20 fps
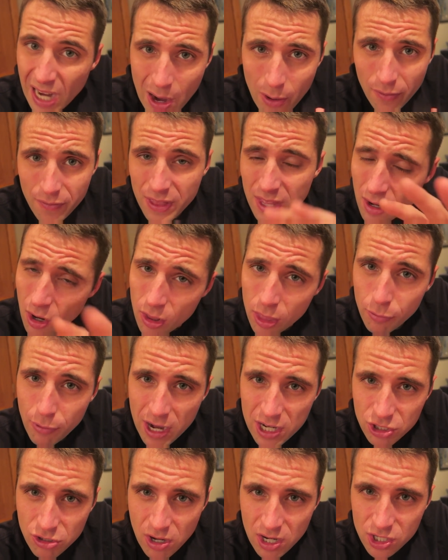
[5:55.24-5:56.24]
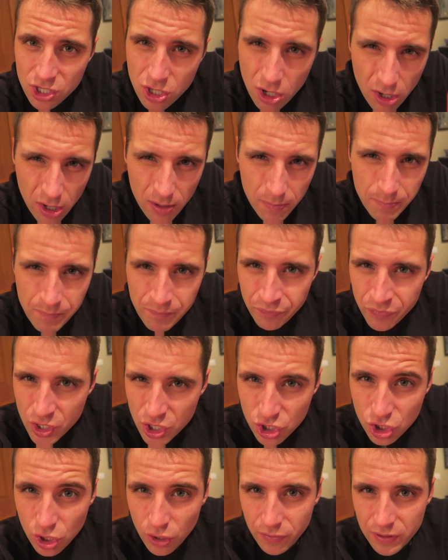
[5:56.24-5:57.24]
However, then all the restaurants started
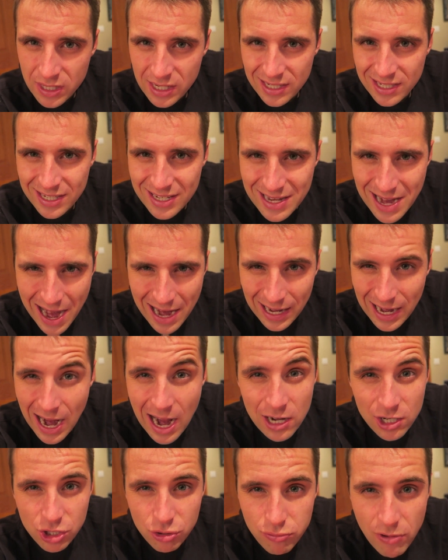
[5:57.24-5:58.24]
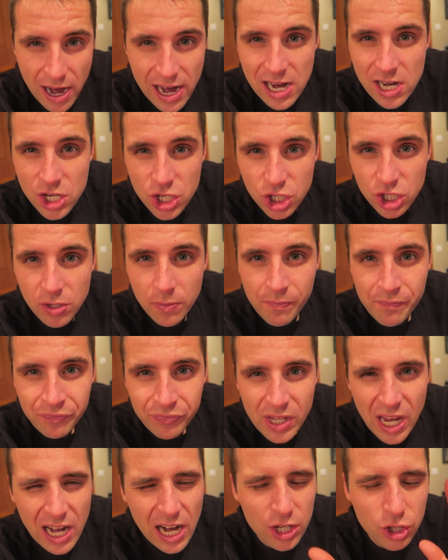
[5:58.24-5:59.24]
serving this steakhouse ranch,
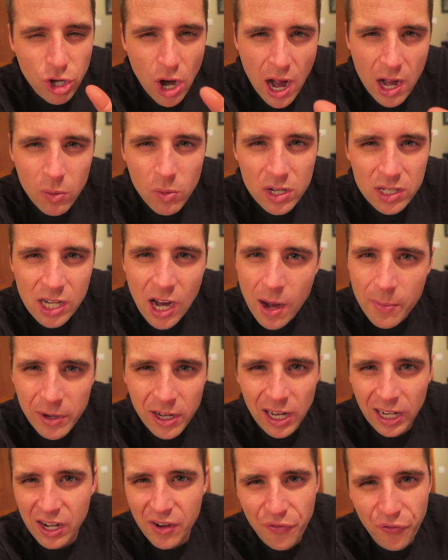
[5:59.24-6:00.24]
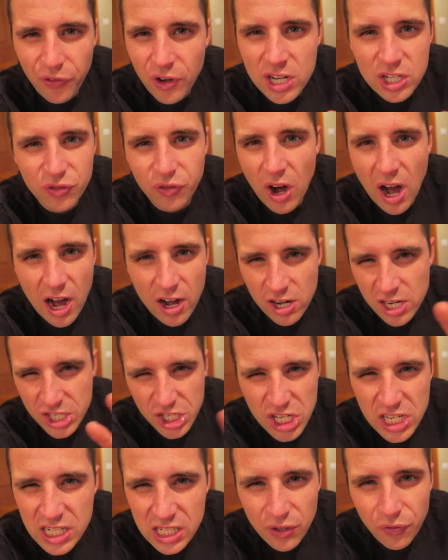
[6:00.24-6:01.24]
and I tried it one time on like a french fry or a
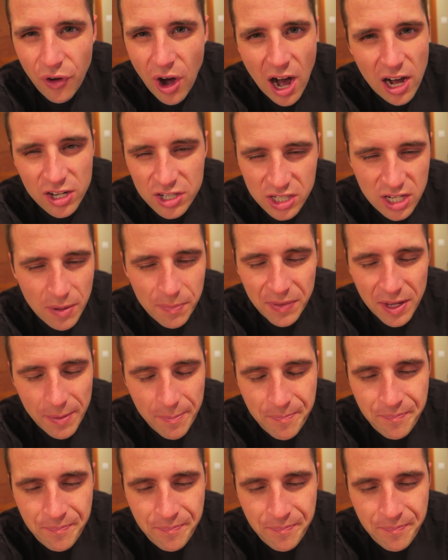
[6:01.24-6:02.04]
cheesy fry or something,